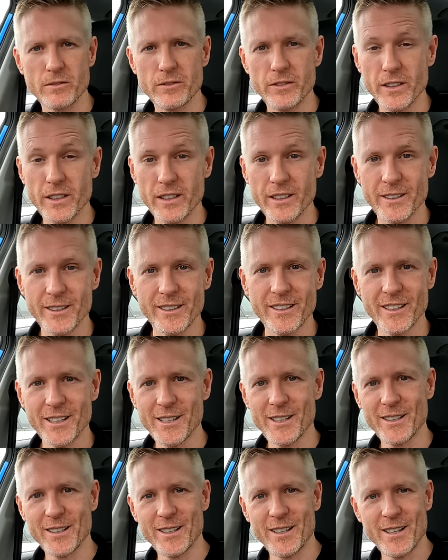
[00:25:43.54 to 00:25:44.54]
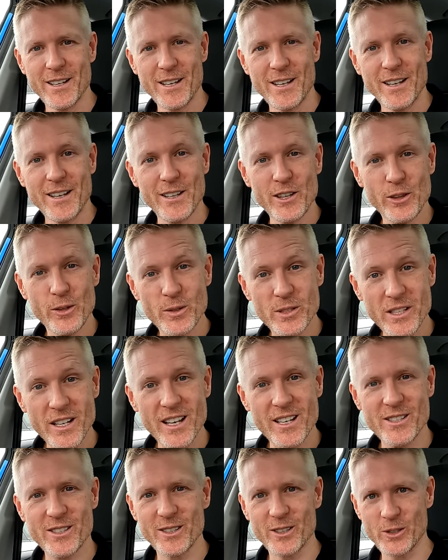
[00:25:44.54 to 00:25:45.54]
of fairly
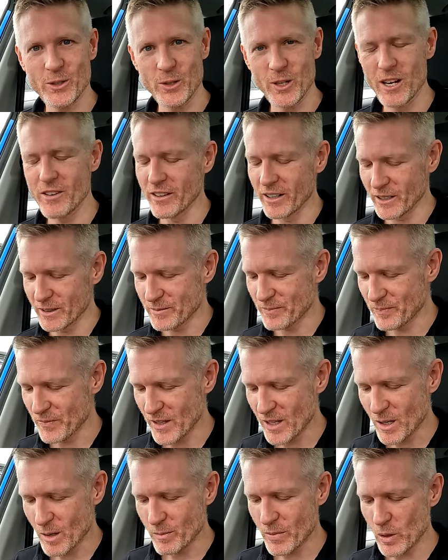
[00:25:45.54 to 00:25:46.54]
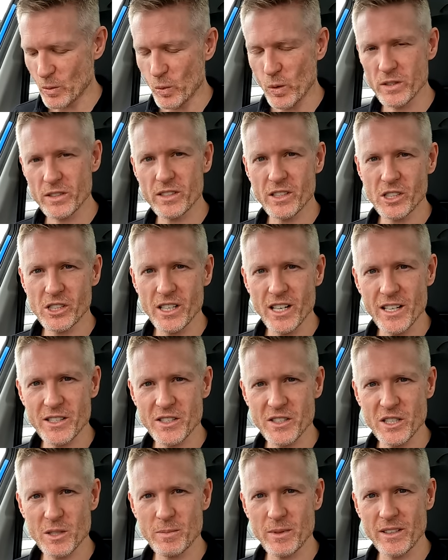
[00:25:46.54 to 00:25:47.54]
enthusiastic driving. But what's the
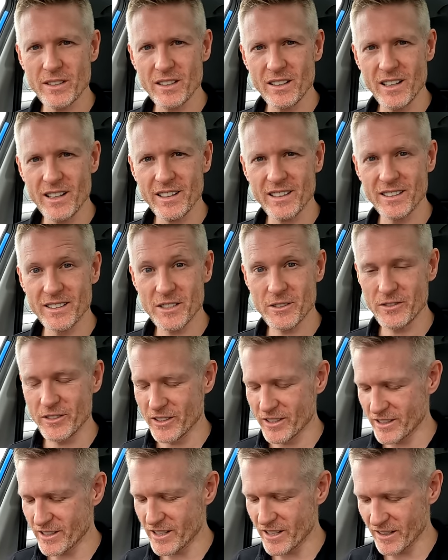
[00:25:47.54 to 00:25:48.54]
charging speed like? Let's find